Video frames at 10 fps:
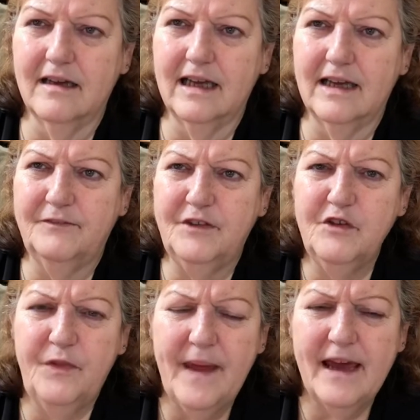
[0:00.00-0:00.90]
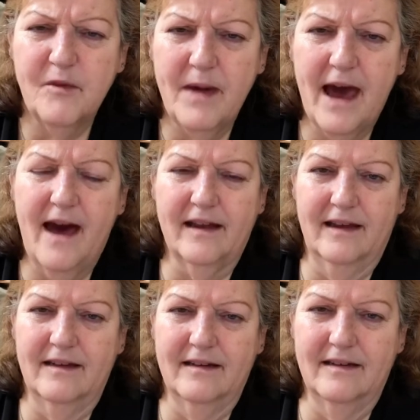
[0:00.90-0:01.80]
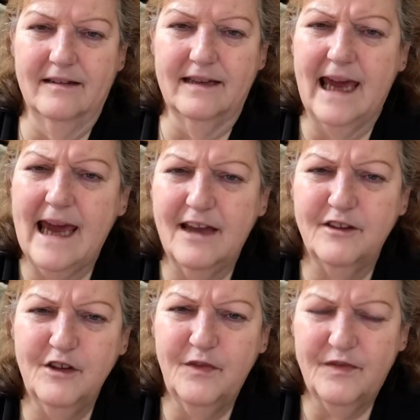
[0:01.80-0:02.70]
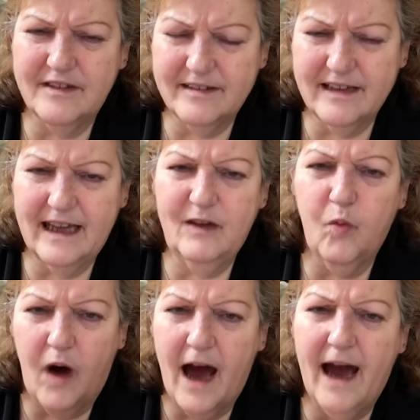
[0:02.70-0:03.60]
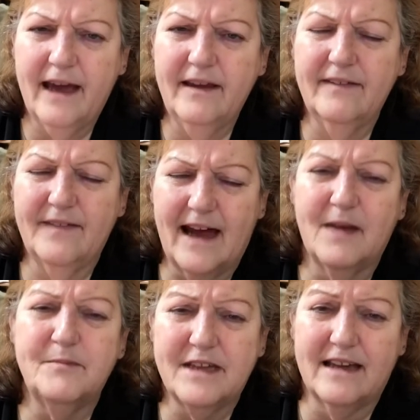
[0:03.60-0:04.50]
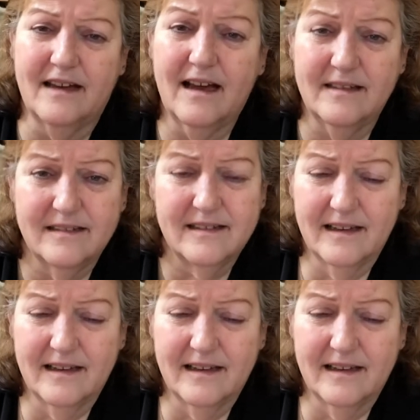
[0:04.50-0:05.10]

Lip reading: If you think about it, can't you see why that upsets us?